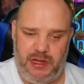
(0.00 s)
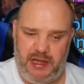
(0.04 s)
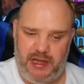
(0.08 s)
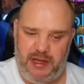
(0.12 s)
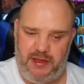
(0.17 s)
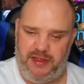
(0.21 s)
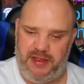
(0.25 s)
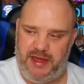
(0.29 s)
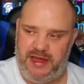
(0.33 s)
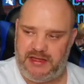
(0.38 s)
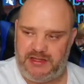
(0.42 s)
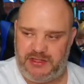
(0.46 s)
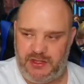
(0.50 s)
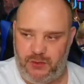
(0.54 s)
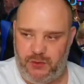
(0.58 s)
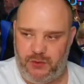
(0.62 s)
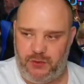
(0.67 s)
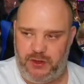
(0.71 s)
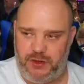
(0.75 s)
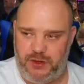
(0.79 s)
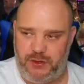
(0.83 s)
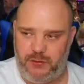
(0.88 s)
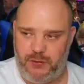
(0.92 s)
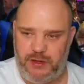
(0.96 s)
and that's
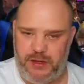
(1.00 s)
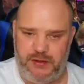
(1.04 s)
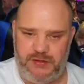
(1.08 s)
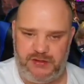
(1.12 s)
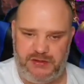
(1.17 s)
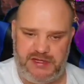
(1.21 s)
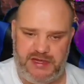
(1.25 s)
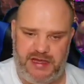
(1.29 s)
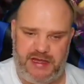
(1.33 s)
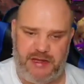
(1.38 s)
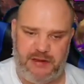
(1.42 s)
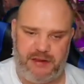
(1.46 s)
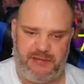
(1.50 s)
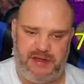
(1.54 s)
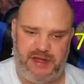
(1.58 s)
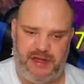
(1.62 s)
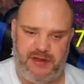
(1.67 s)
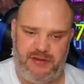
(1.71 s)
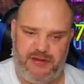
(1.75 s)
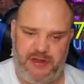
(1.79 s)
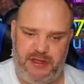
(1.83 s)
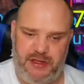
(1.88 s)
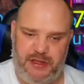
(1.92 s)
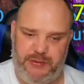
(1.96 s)
all the auto setup
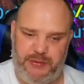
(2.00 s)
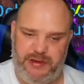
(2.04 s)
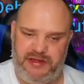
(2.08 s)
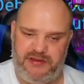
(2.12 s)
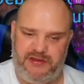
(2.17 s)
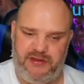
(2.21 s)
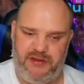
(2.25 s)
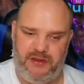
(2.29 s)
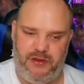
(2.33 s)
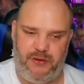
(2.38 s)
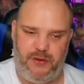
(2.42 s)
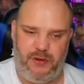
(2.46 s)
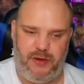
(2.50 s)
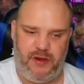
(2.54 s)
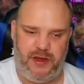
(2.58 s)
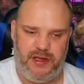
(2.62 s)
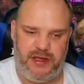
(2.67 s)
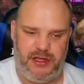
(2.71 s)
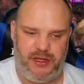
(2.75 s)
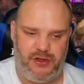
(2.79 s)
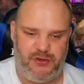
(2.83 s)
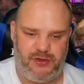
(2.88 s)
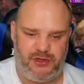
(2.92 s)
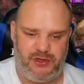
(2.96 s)
done that you need to do. I
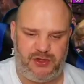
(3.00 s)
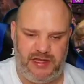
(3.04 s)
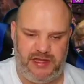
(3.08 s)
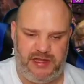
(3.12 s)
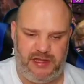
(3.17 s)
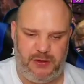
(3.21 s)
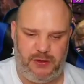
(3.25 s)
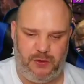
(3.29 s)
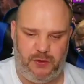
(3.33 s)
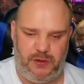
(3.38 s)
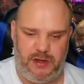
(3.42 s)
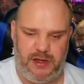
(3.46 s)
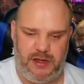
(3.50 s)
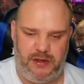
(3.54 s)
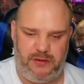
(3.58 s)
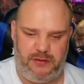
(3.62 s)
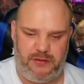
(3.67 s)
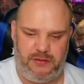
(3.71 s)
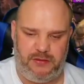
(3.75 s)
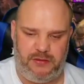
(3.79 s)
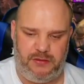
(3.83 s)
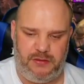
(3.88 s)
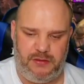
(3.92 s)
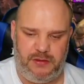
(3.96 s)
usually
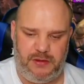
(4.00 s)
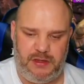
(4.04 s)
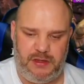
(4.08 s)
auto